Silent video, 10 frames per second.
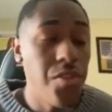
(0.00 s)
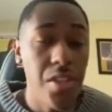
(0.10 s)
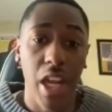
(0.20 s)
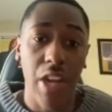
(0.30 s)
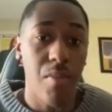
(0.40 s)

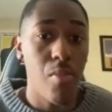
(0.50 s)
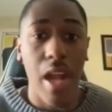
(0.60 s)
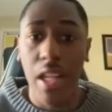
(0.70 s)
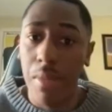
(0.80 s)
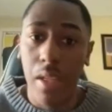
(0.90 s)
Avery Bradley
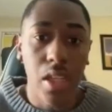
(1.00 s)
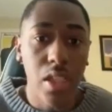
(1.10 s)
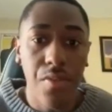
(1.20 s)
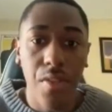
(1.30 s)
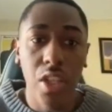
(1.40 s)
be a good
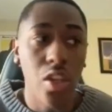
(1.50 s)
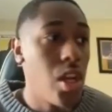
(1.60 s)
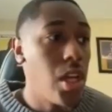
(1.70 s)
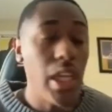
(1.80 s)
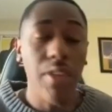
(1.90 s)
defender.
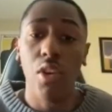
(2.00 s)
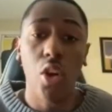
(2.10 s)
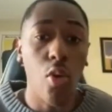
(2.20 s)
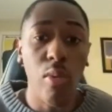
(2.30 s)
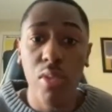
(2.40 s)
Even Kobe
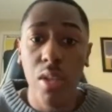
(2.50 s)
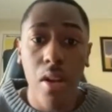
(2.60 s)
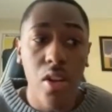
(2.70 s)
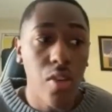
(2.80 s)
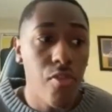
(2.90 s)
was a better
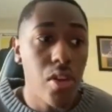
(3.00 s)
defender.